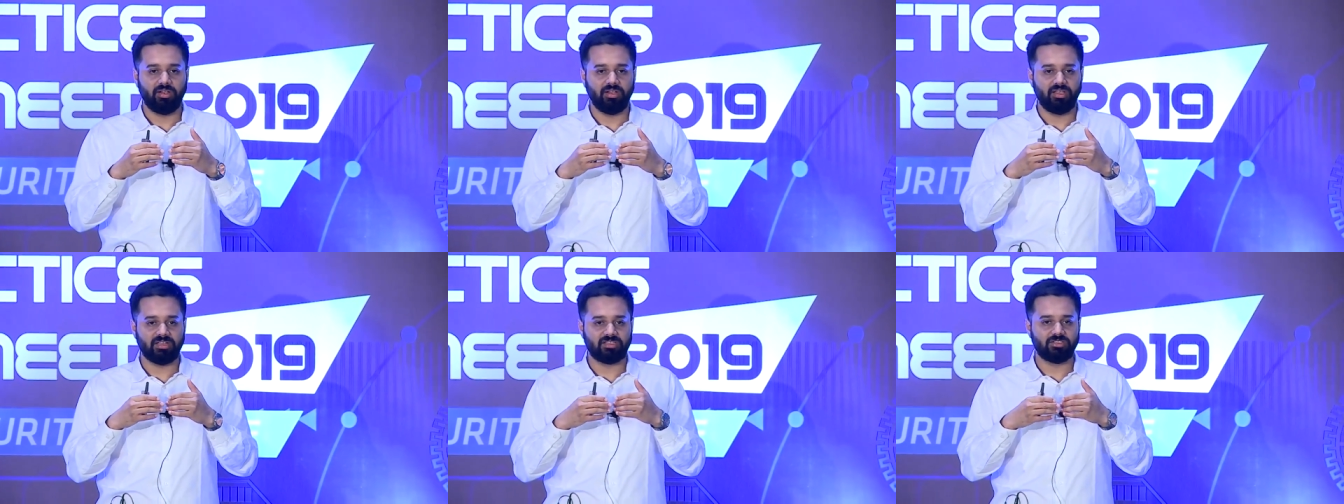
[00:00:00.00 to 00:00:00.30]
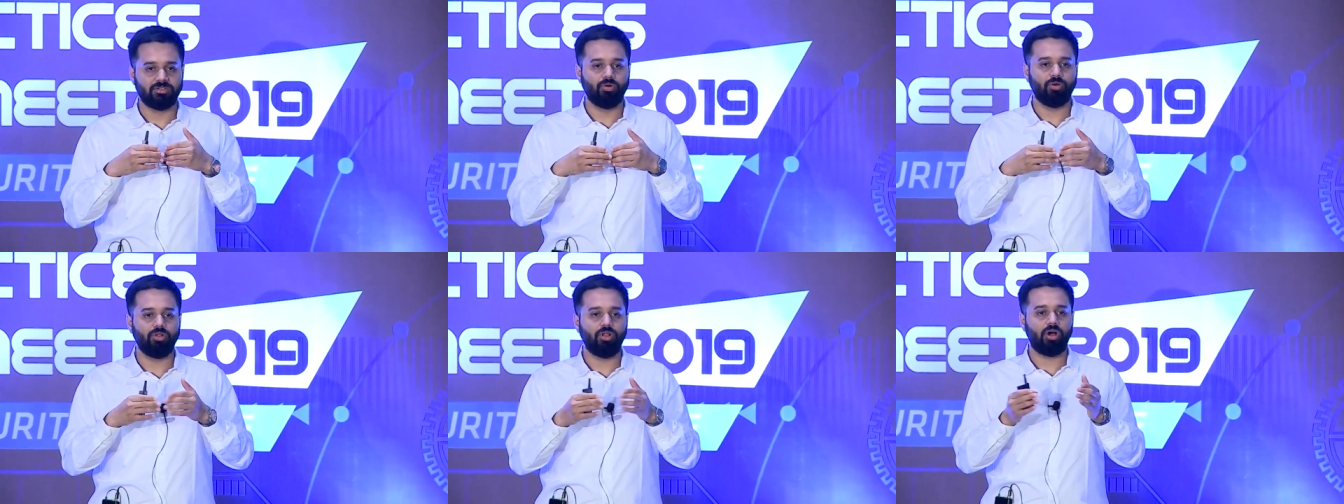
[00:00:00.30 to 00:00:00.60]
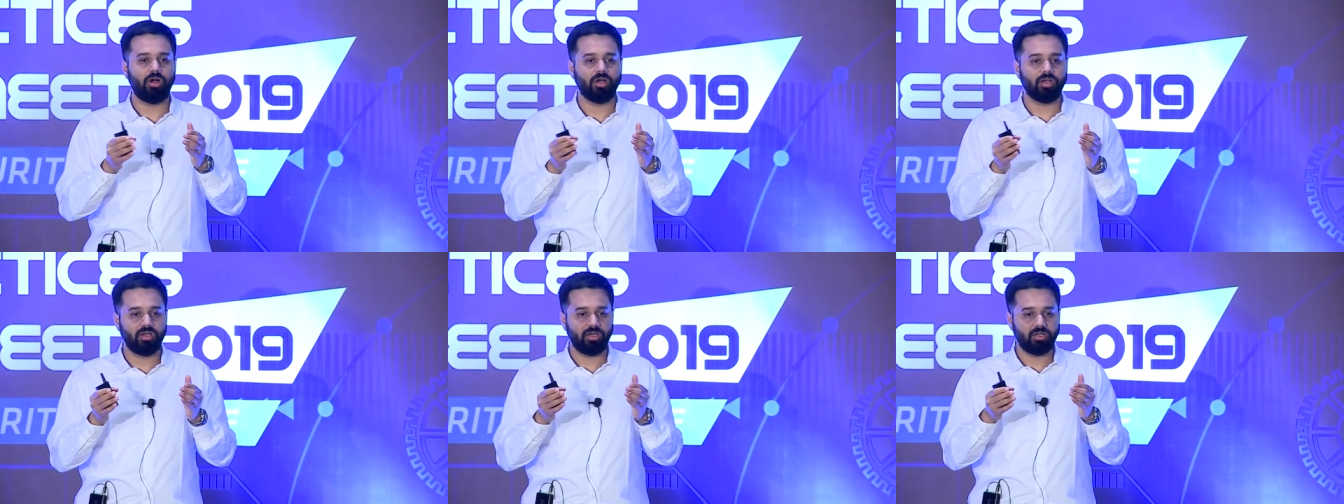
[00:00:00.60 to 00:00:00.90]
It's no
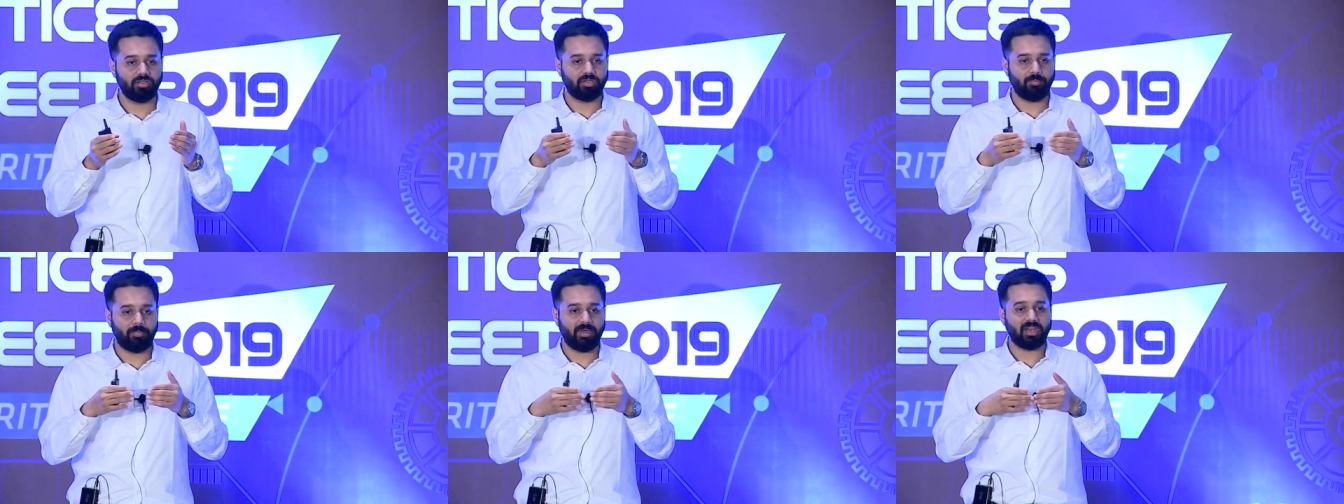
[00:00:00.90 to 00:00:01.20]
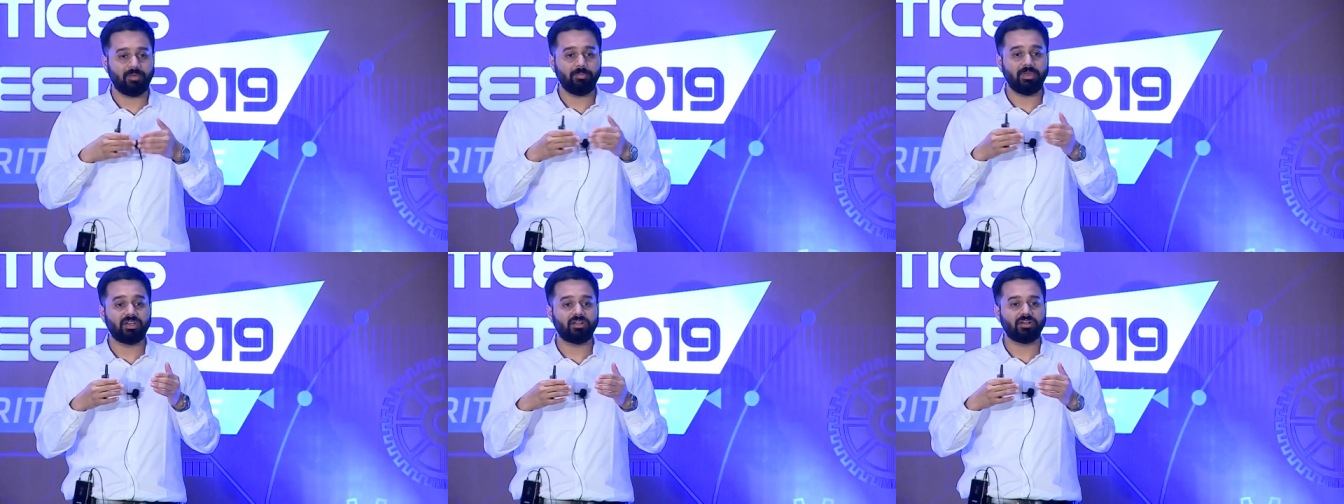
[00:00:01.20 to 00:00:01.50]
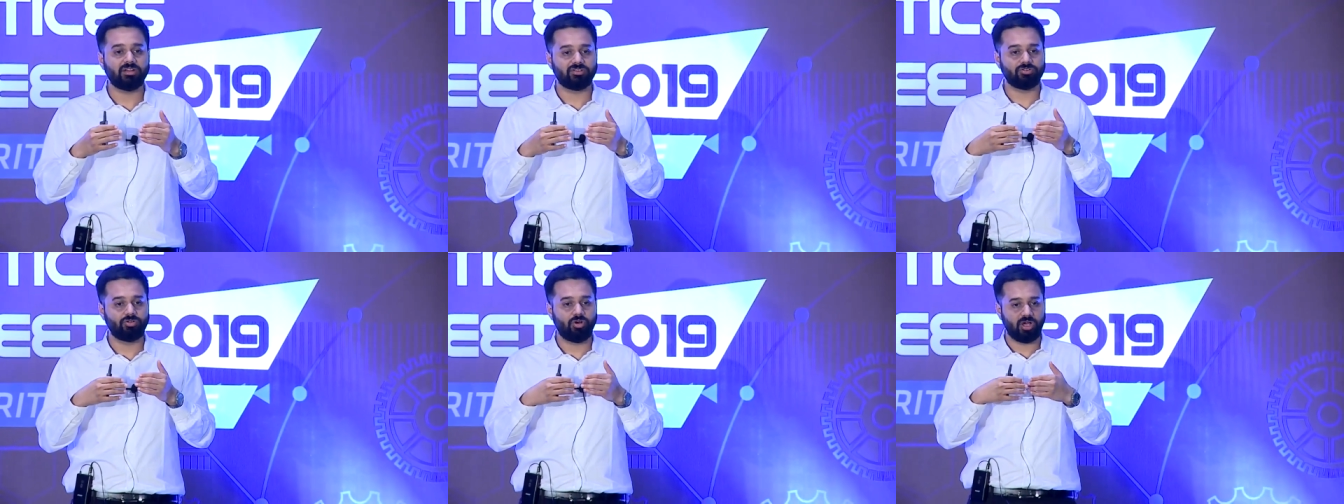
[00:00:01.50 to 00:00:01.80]
longer, the perimeter
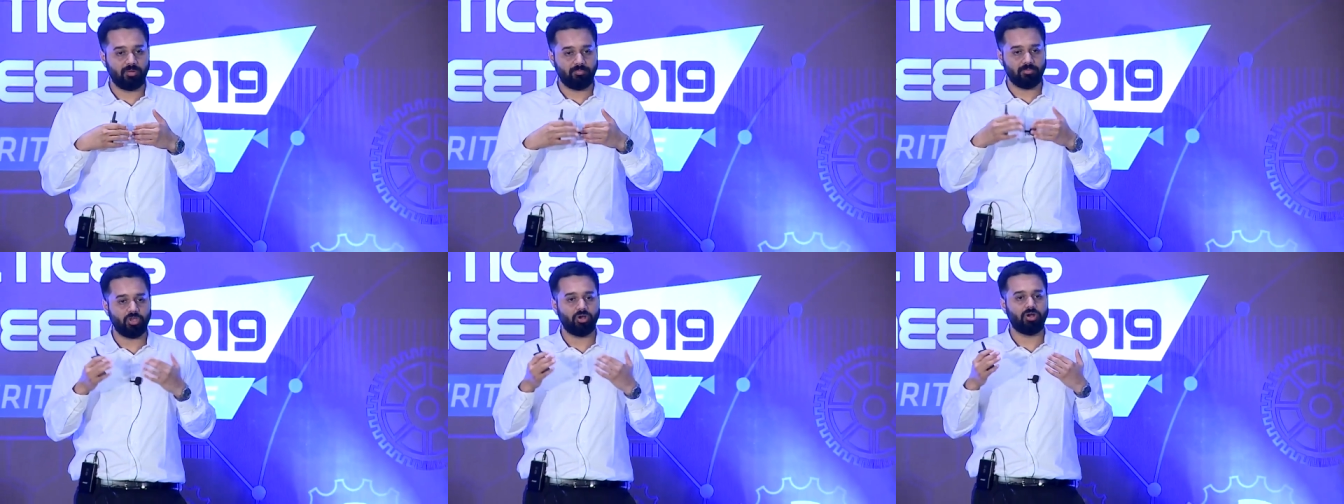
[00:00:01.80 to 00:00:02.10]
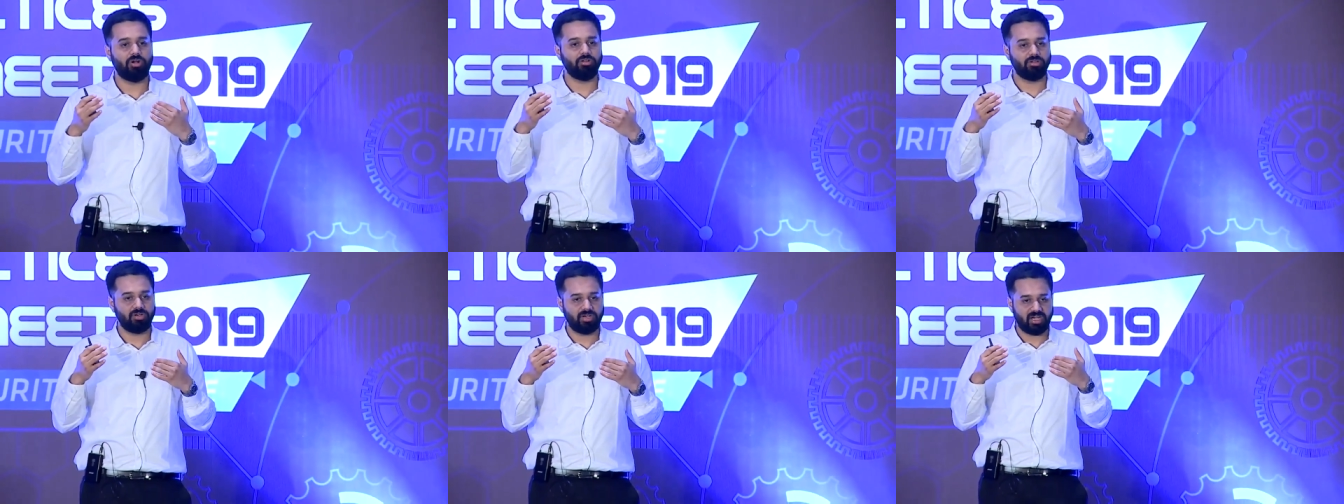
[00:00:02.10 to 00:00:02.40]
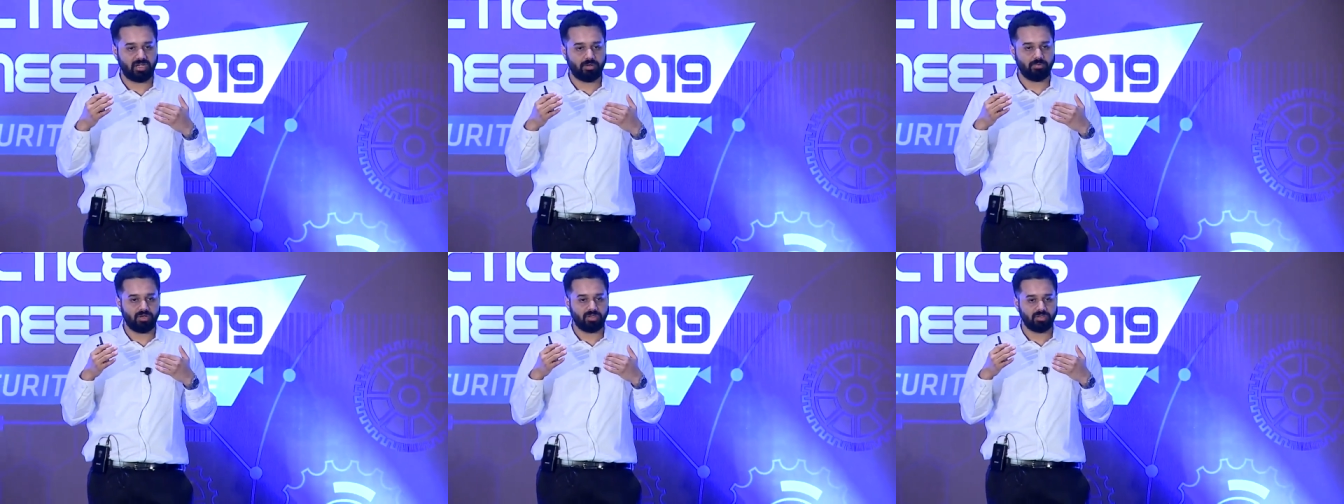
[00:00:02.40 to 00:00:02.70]
has gone beyond your
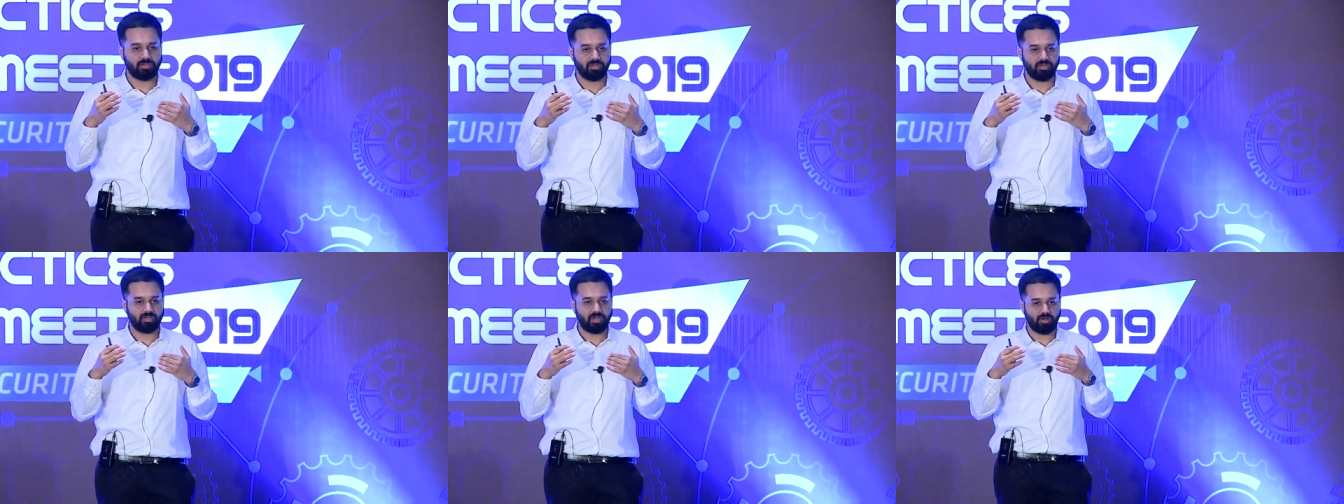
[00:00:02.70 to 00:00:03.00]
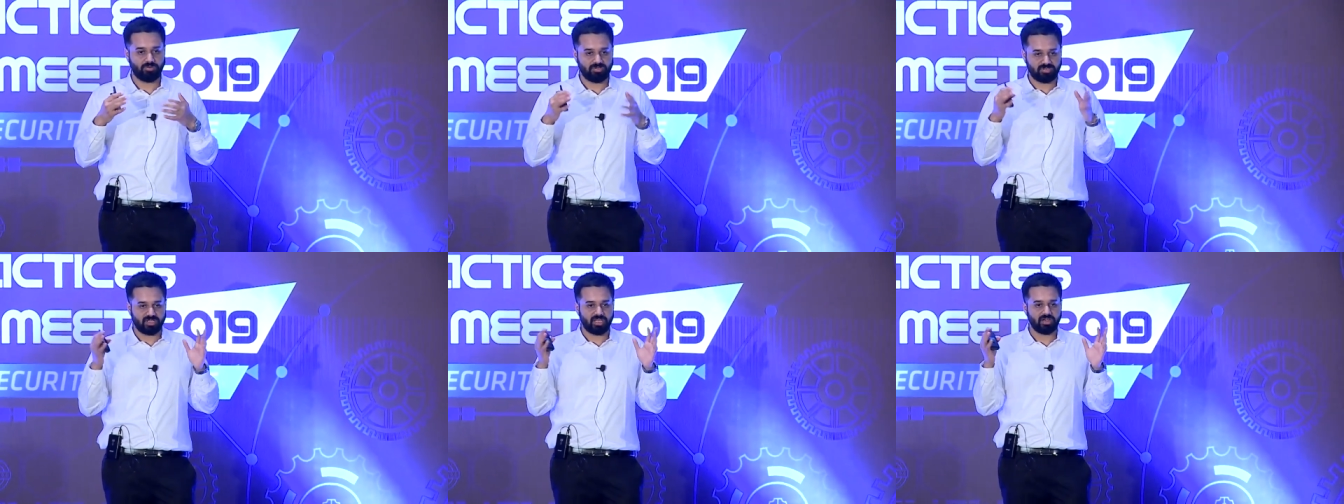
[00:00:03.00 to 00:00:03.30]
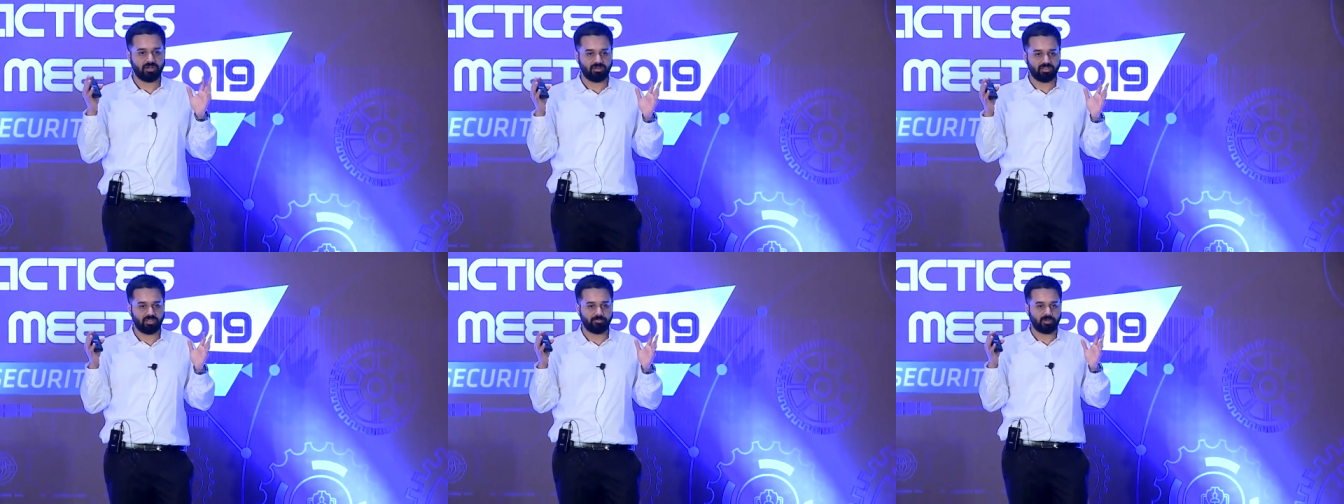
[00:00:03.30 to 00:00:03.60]
network, outside
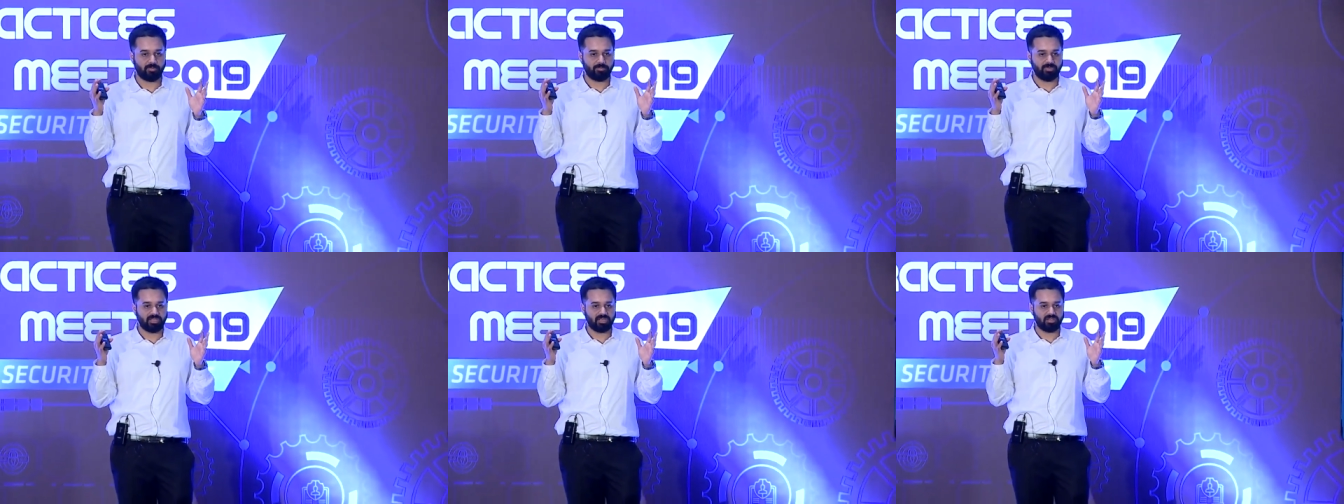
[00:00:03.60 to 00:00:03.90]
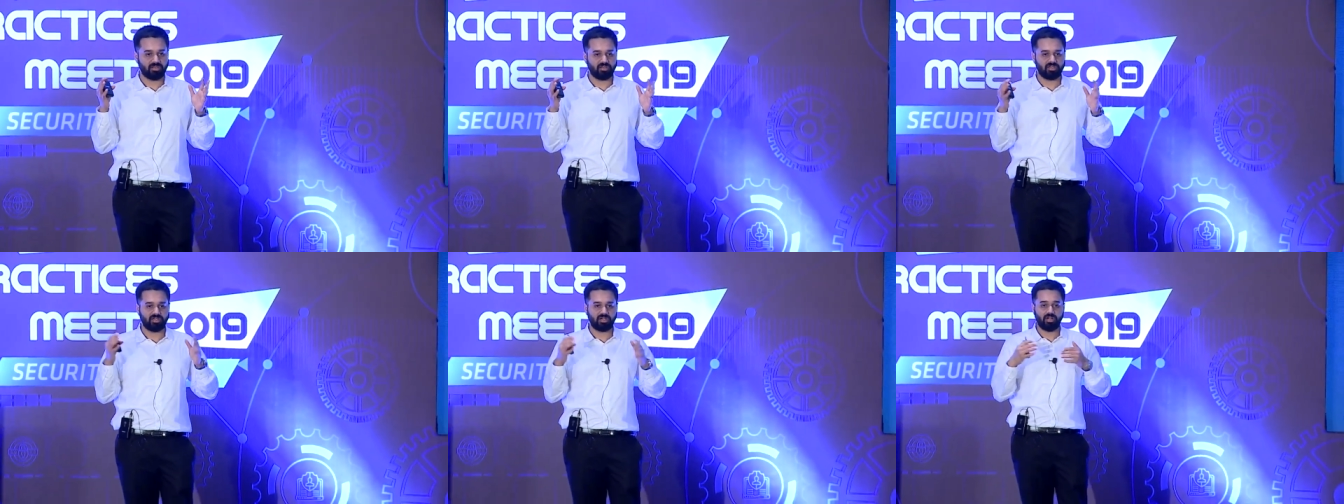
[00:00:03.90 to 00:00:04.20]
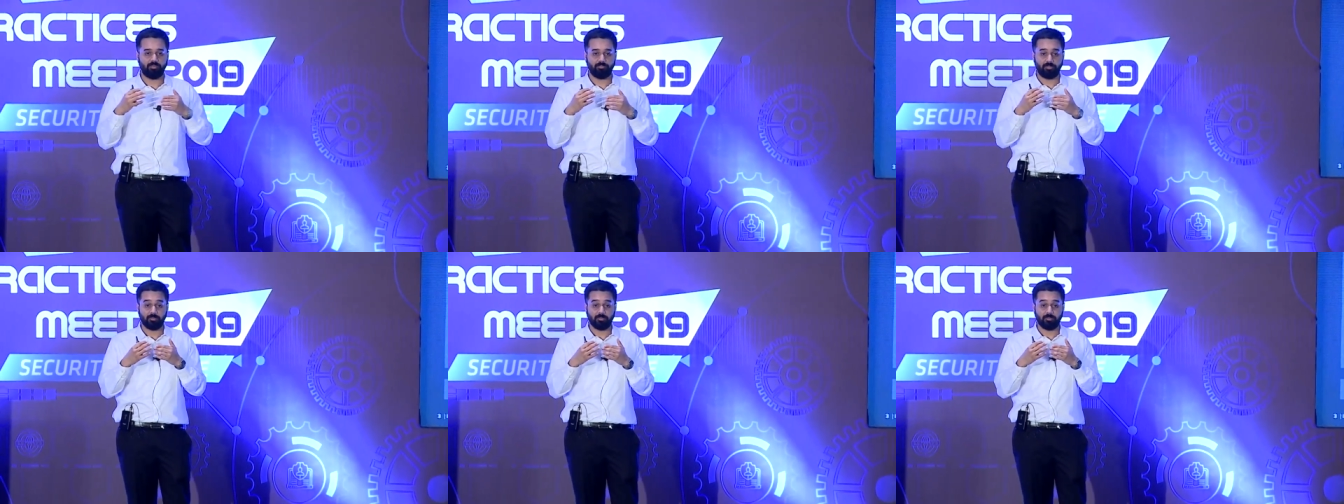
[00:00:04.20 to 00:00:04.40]
into the public internet, and